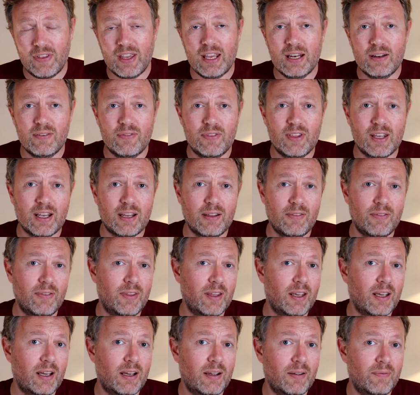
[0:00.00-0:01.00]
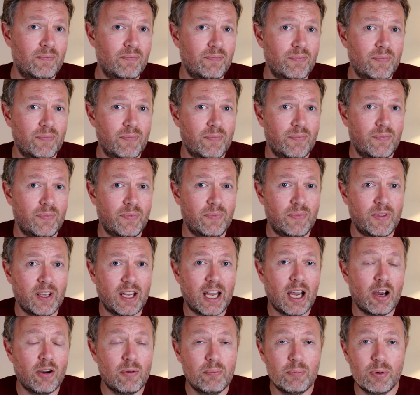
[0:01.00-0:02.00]
the end of the
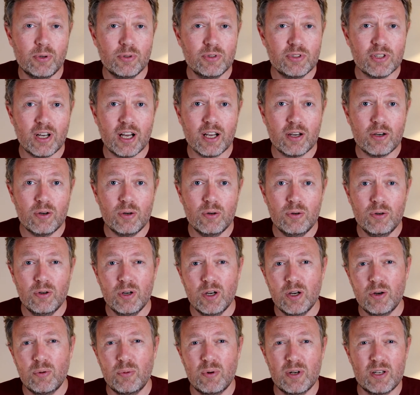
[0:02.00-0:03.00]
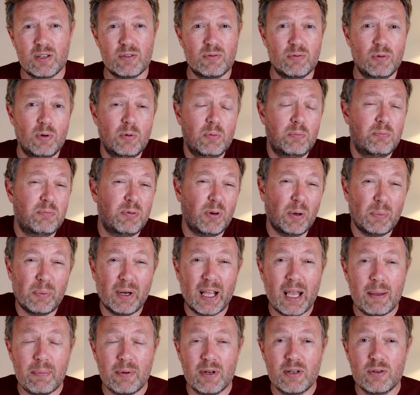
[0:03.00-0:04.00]
current bull cycle, which will
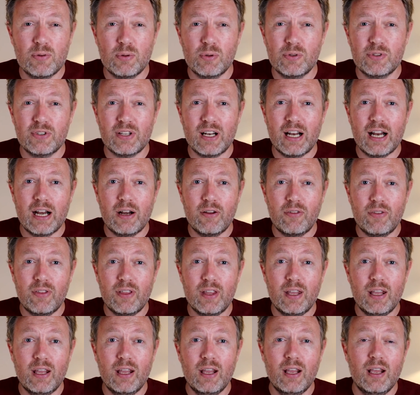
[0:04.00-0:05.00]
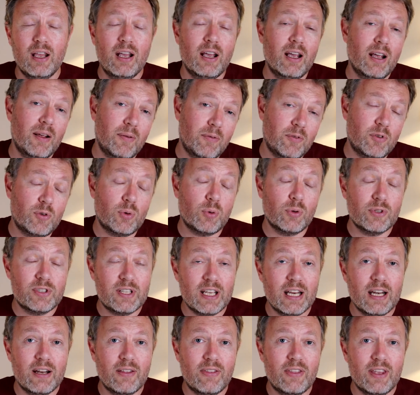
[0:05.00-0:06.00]
probably happen towards the
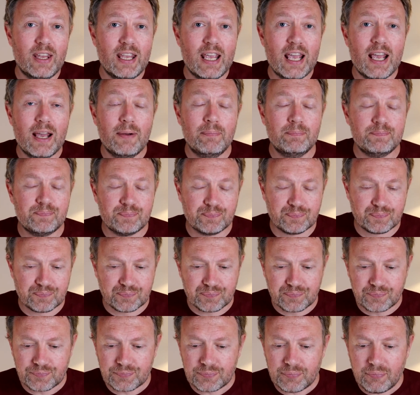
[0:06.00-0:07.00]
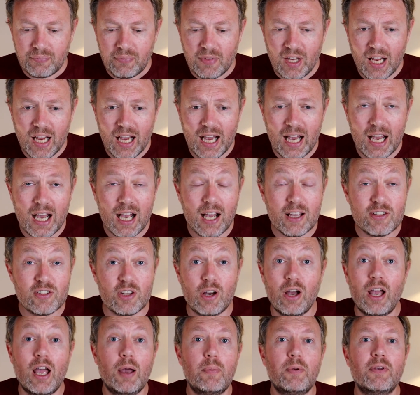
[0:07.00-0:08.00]
end of the year.
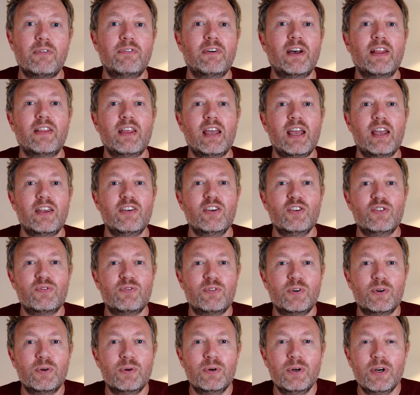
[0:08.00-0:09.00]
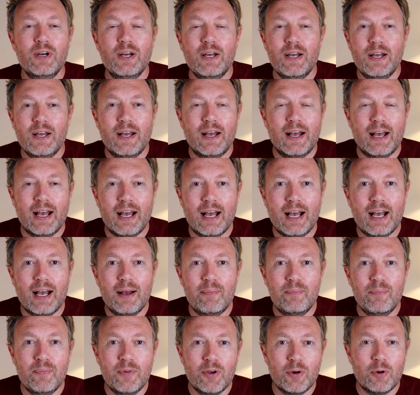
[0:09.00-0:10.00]
So I hope you found that useful.
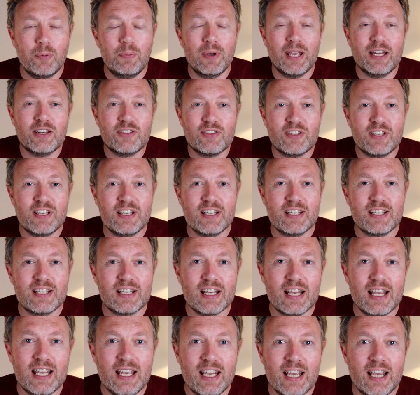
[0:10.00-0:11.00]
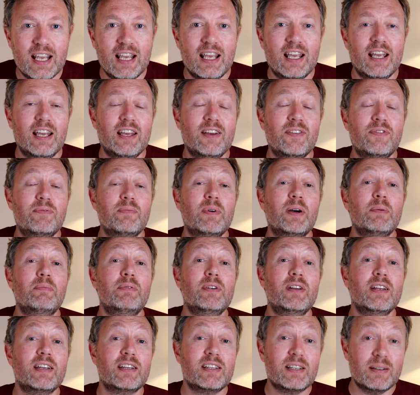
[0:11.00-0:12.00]
It will be interesting to see if my
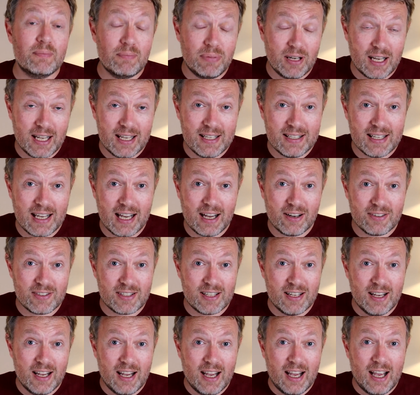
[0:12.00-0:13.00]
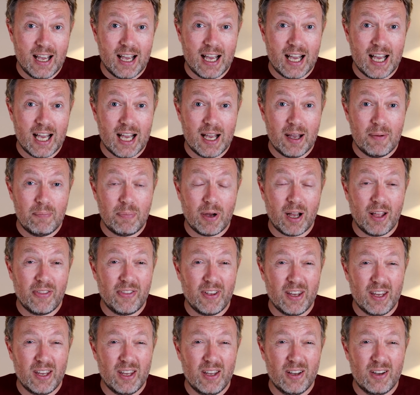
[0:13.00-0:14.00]
prediction plays out. But I
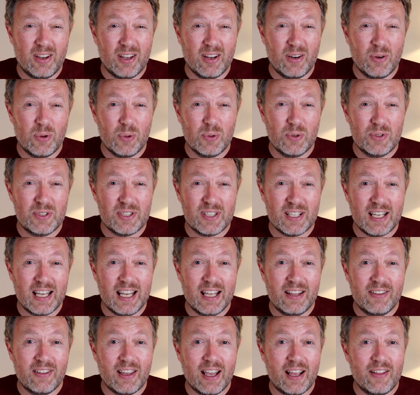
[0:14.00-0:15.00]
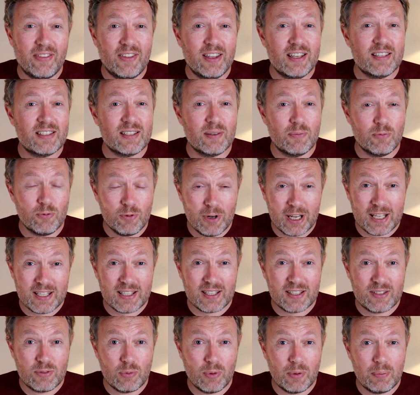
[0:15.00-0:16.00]
think you can all see that there's some
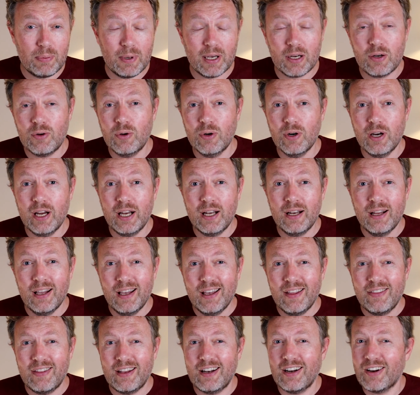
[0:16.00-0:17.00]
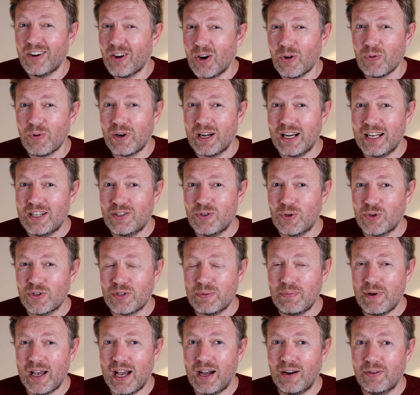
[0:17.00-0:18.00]
risks with Bitcoin that are not really talked
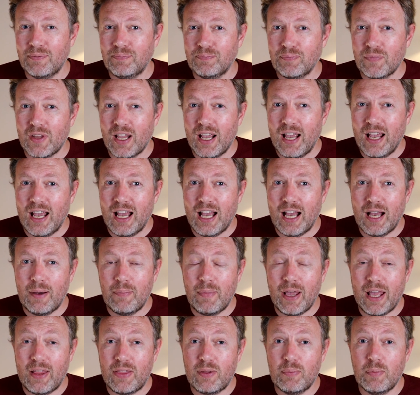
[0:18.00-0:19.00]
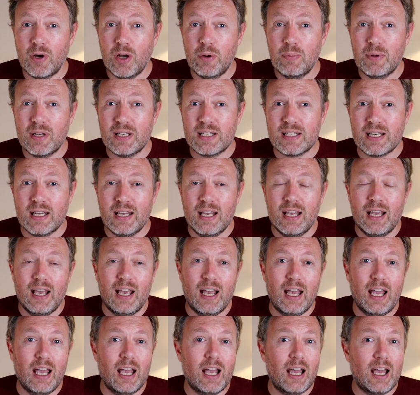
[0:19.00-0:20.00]
about at the moment.
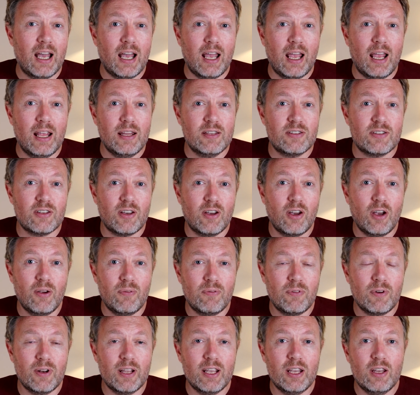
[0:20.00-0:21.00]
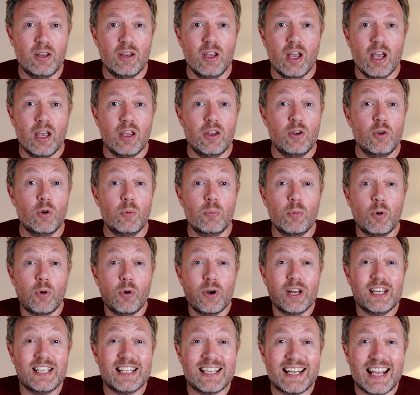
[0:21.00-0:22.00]
And so hopefully you're
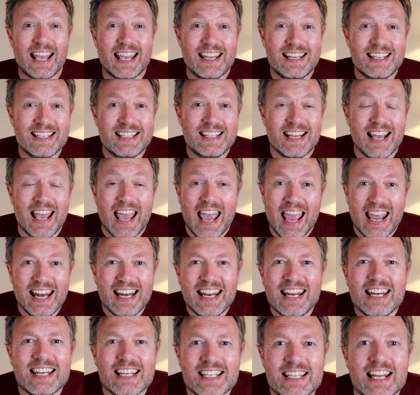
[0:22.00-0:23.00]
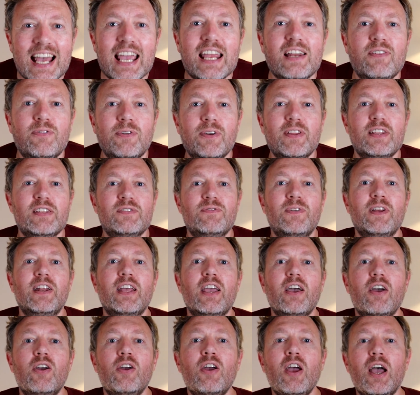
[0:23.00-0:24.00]
more educated and entertained for this
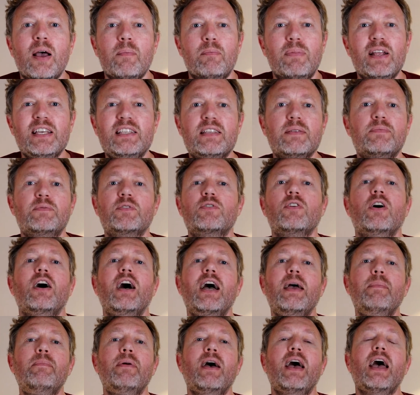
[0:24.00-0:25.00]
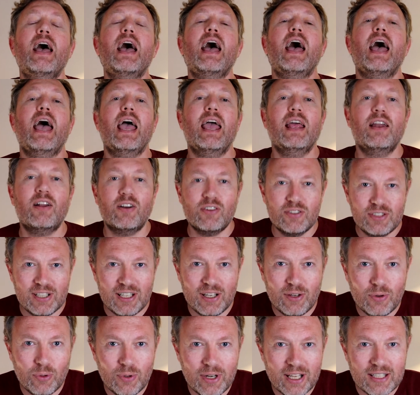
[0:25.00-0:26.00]
video. Please subscribe, and I'll
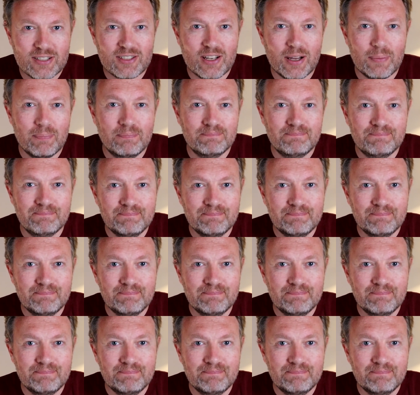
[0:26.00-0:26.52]
see you all next time.